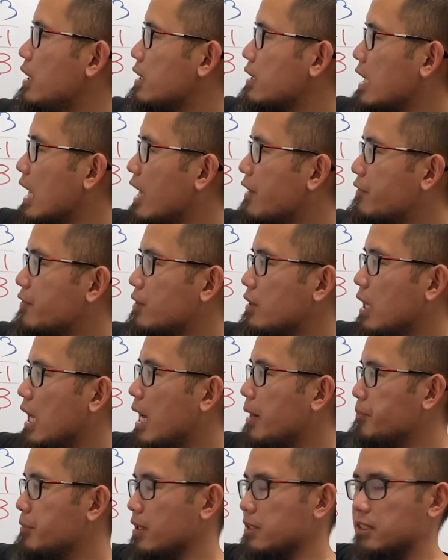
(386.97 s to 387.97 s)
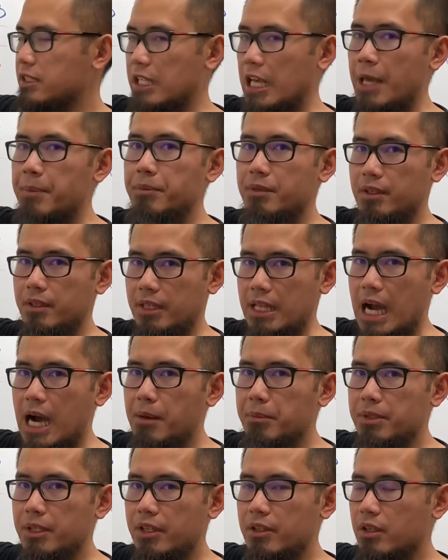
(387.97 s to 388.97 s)
cover up the same
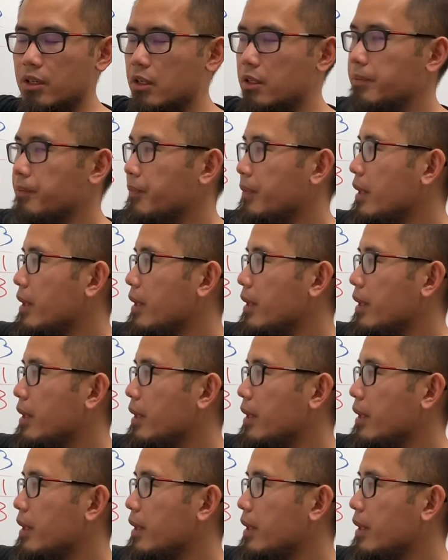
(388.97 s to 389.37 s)
denominator,